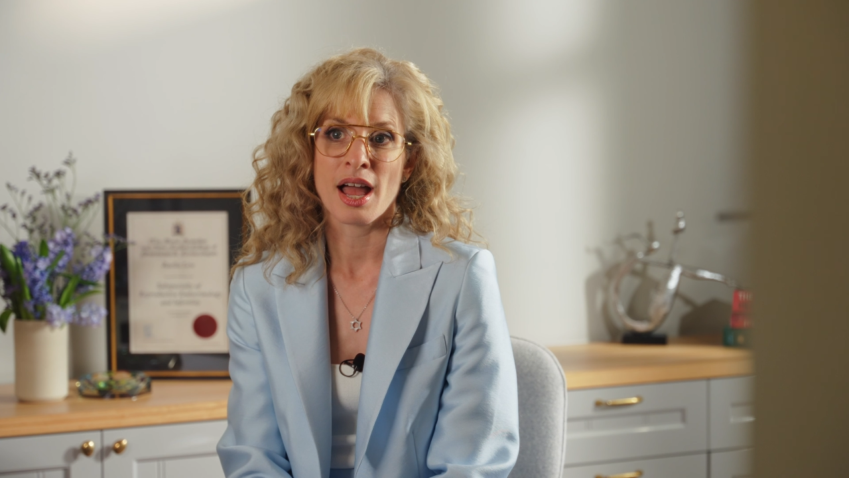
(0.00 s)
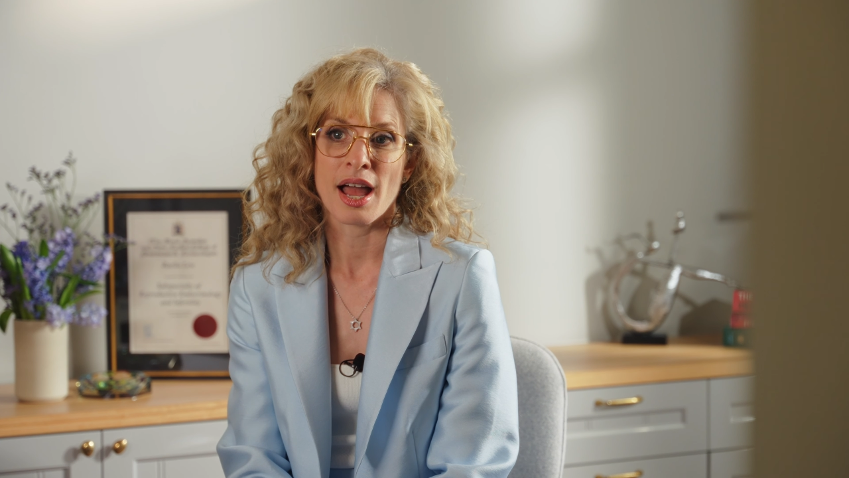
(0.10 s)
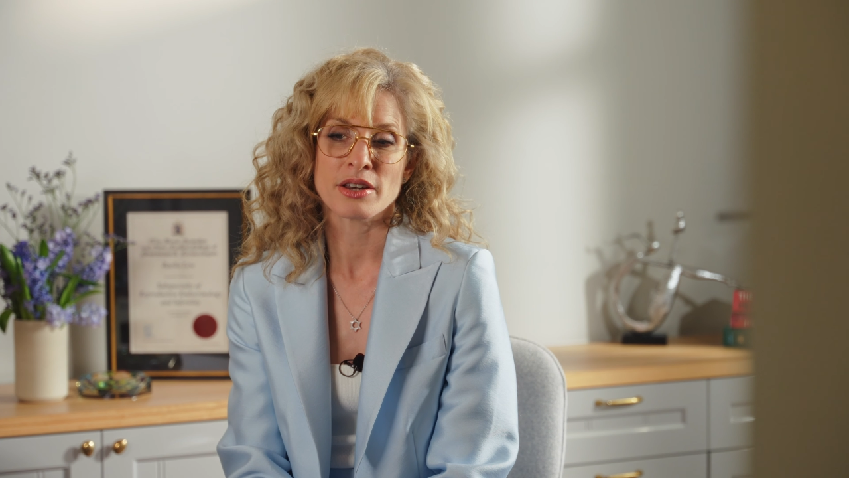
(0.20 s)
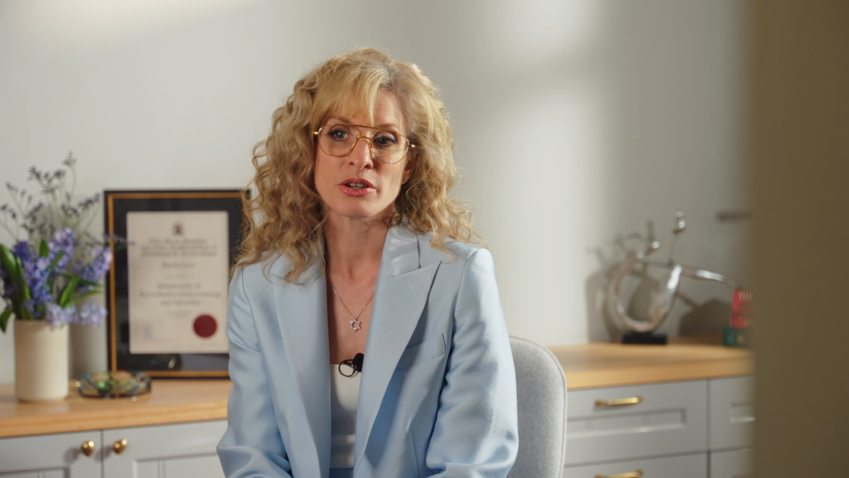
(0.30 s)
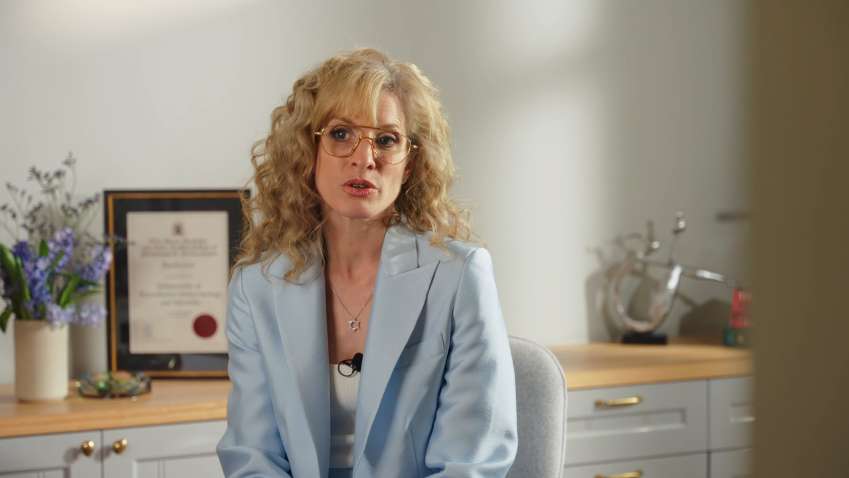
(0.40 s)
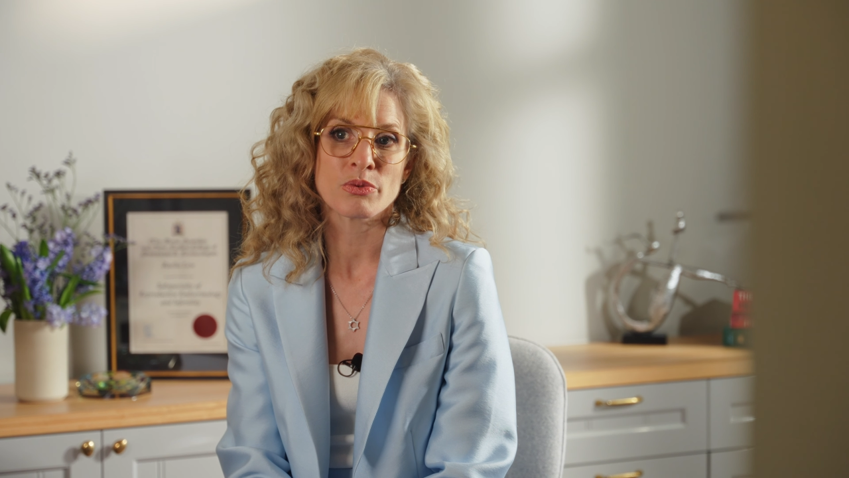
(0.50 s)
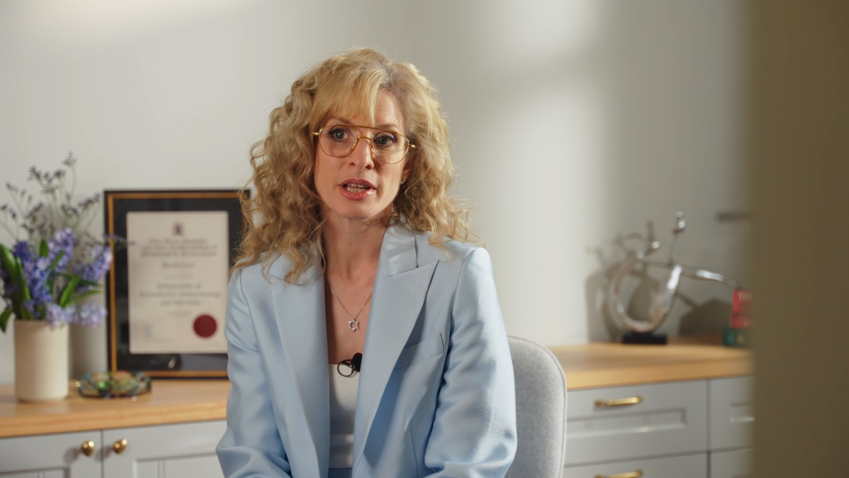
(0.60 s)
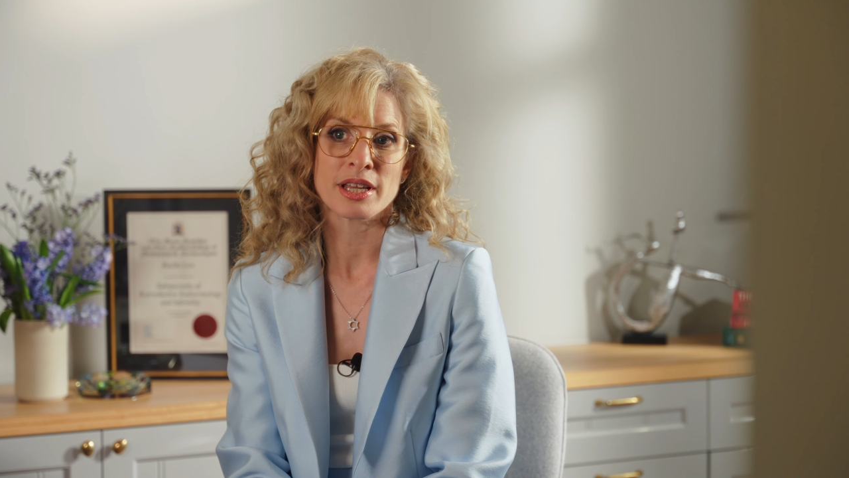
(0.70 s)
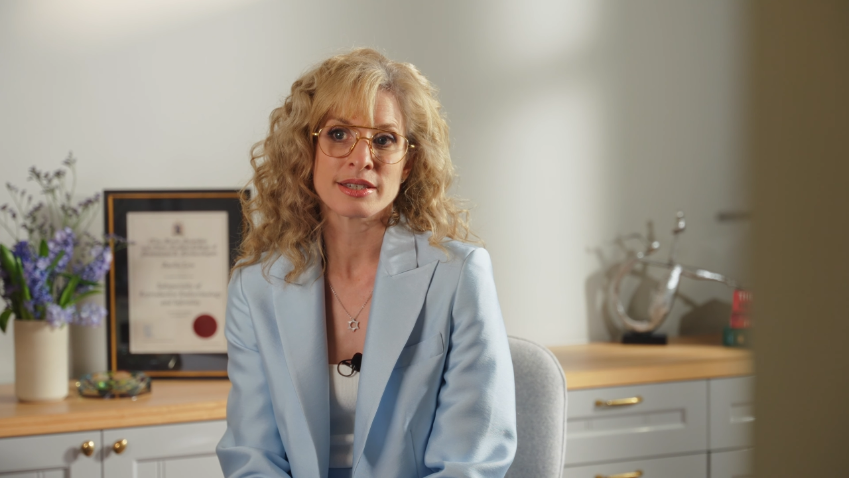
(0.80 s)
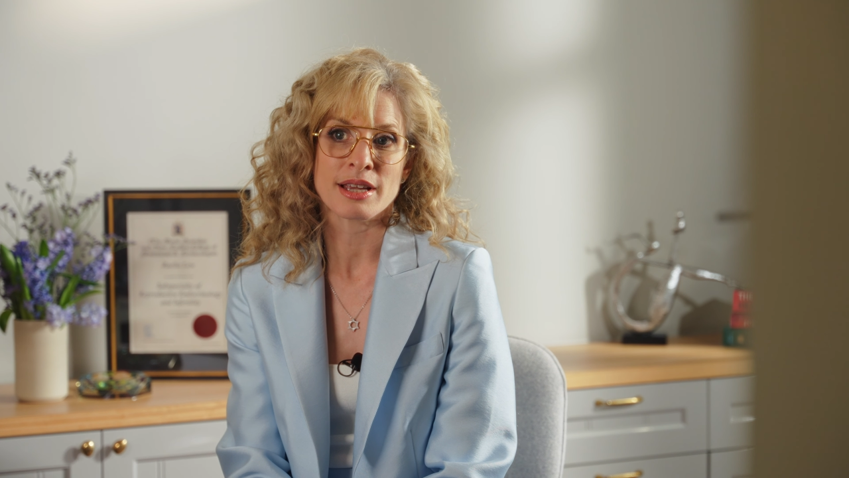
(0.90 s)
and you can
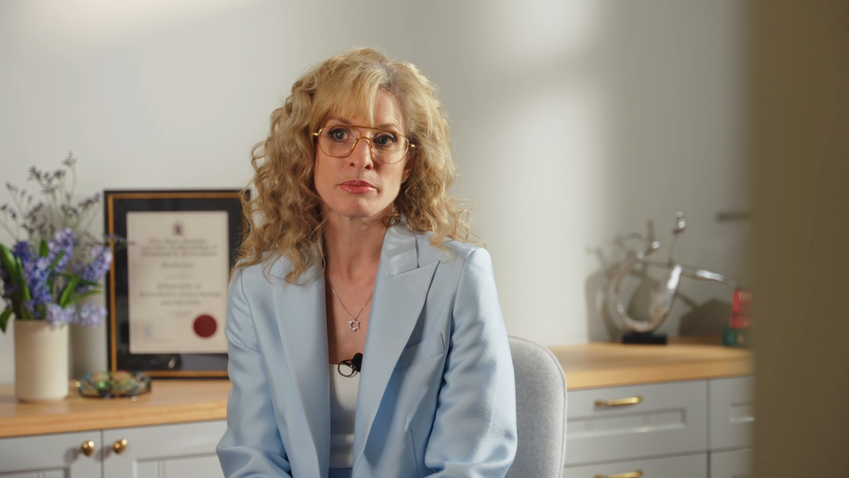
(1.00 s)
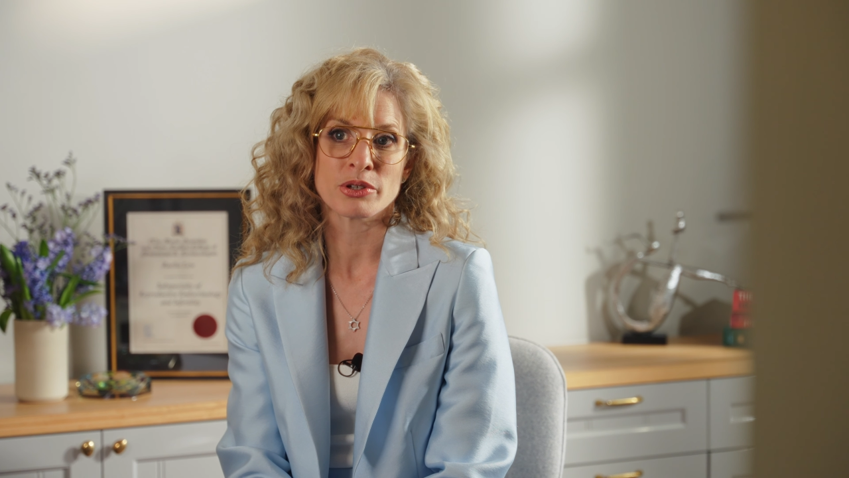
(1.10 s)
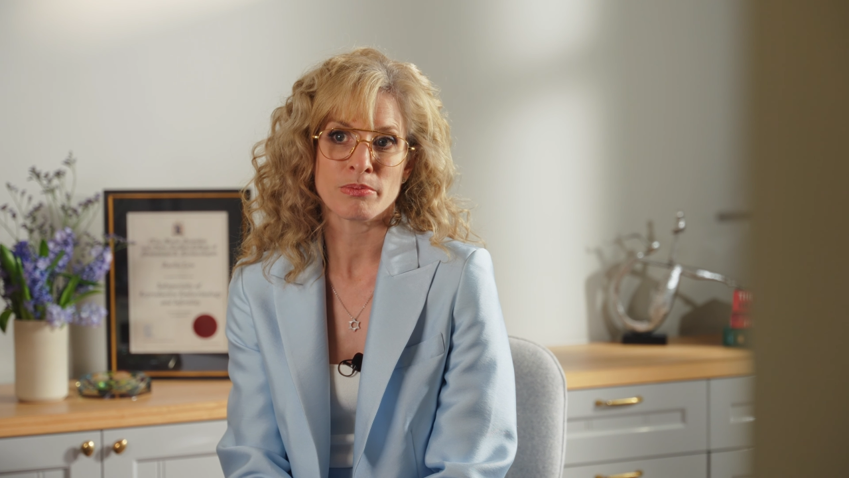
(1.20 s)
really adapt your